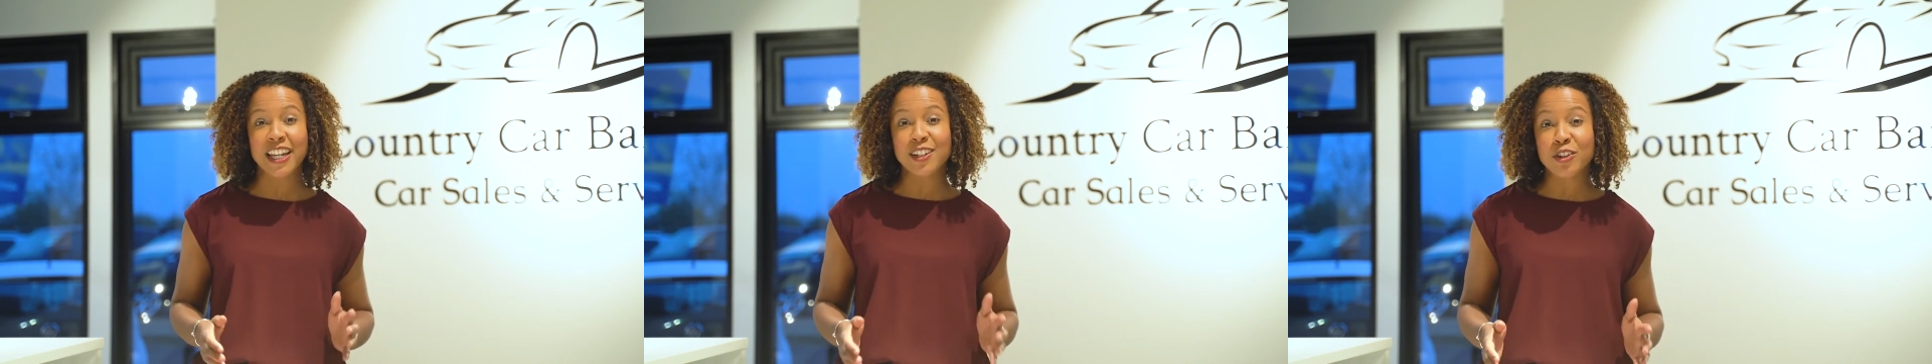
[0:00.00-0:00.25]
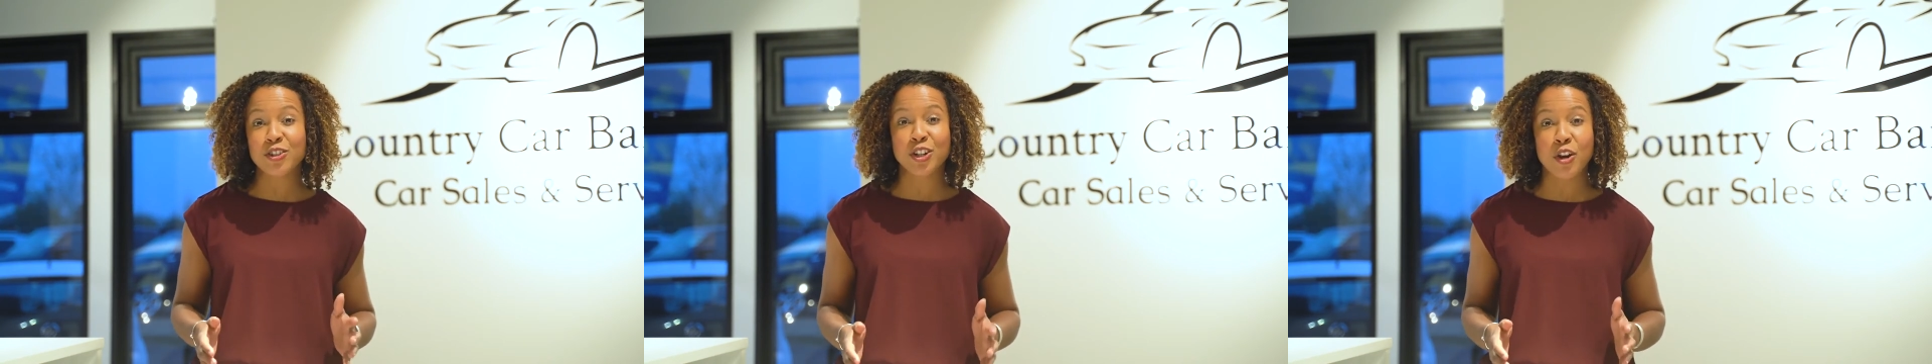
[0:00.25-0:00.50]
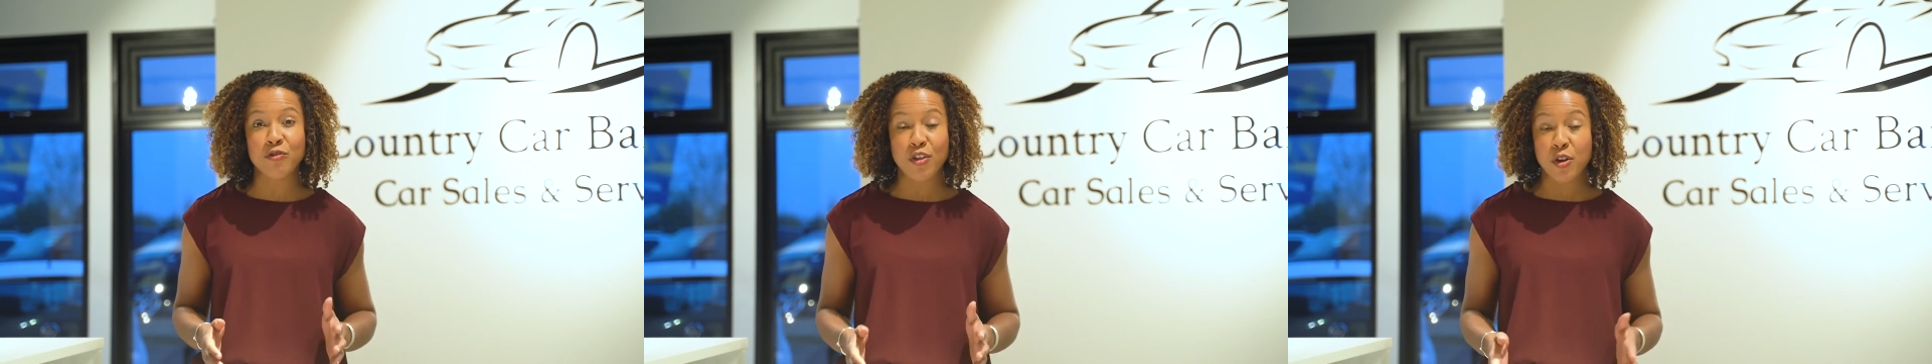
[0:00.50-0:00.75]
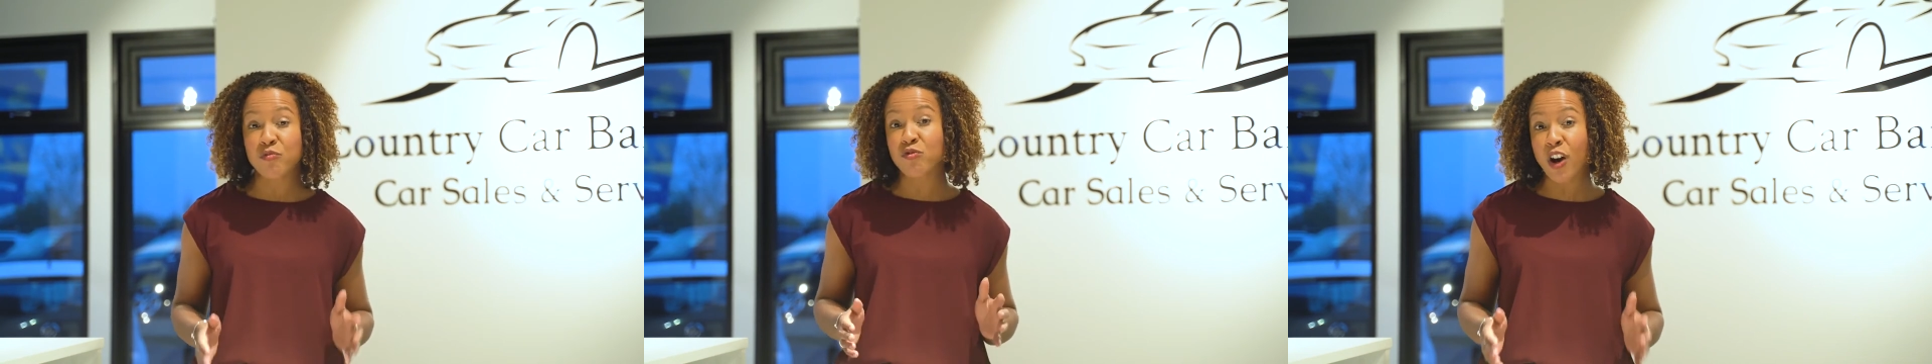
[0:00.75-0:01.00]
in our
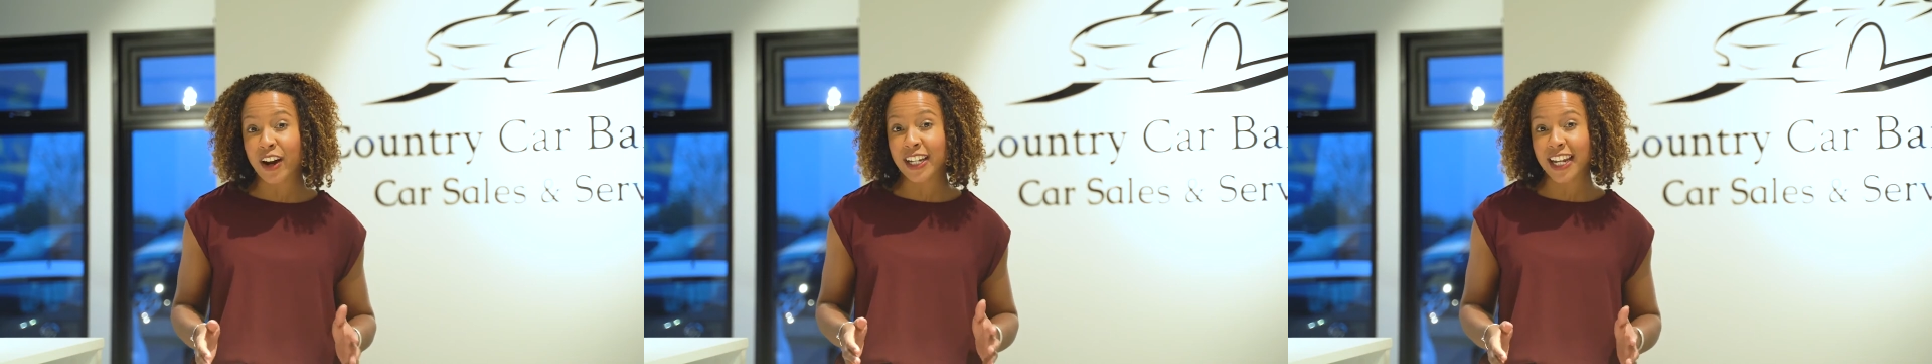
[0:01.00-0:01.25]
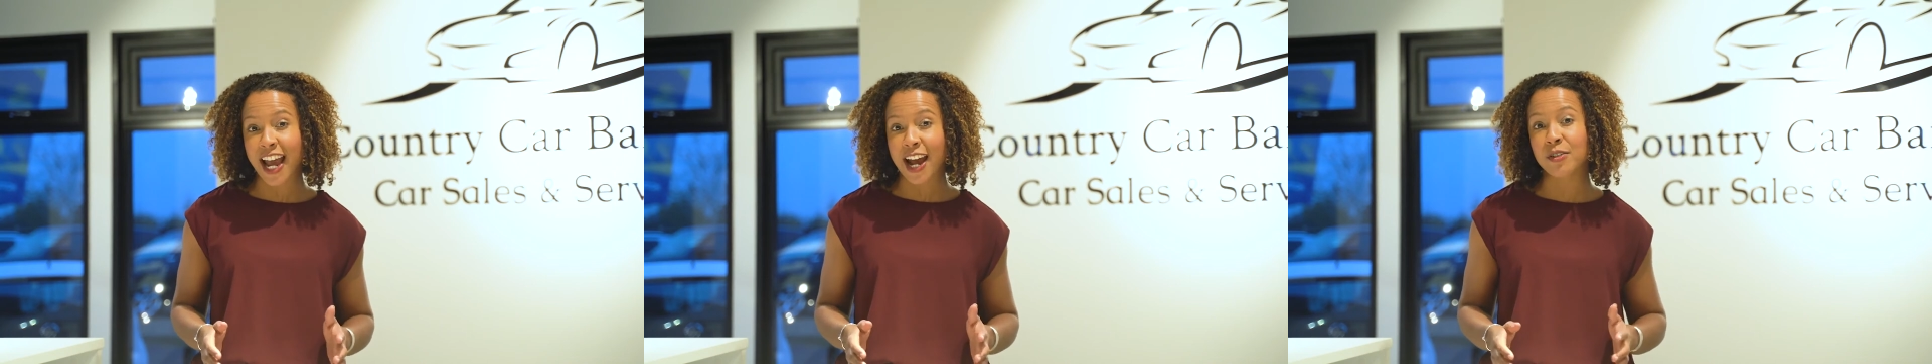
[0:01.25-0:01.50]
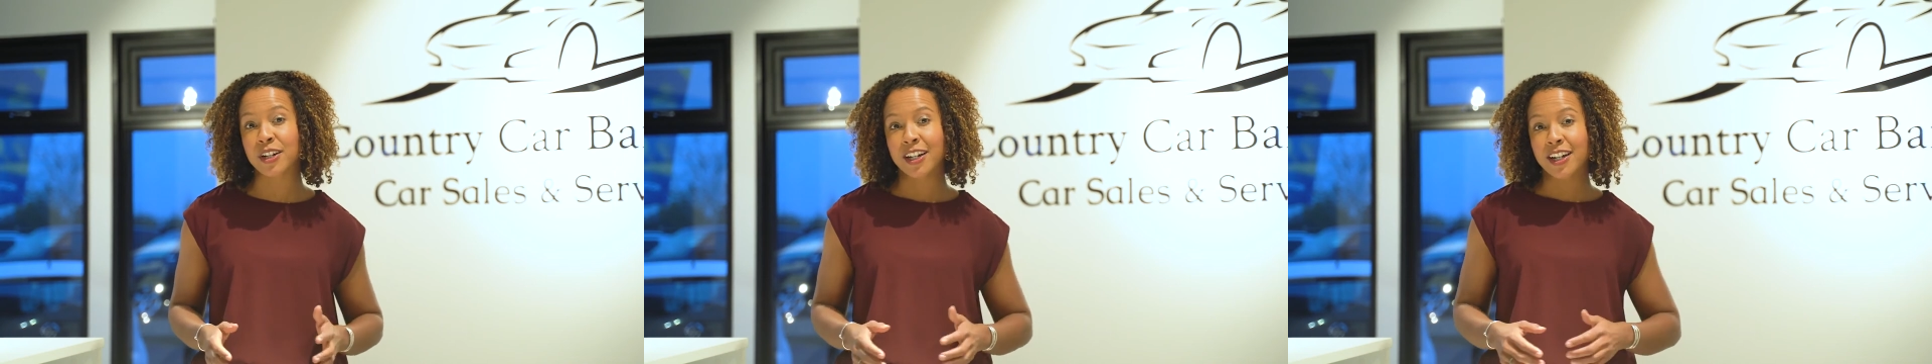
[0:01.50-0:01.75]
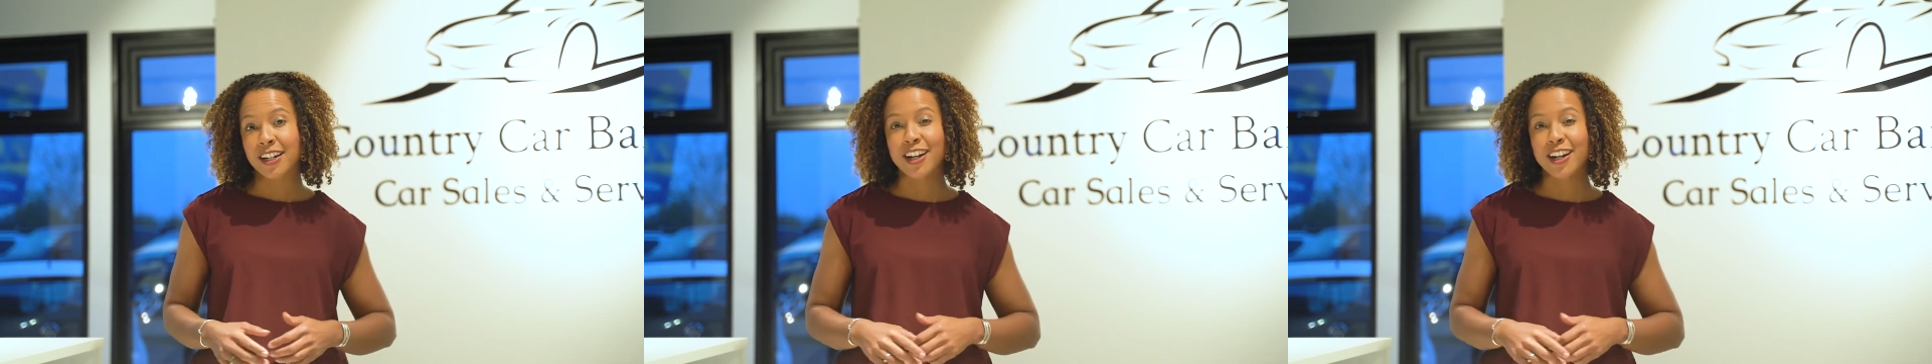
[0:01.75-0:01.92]
showroom right now,